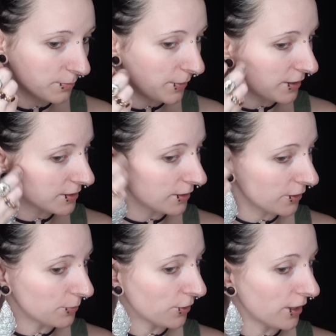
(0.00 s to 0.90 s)

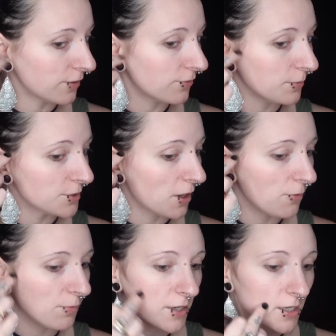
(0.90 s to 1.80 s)
basically bring it from the top of my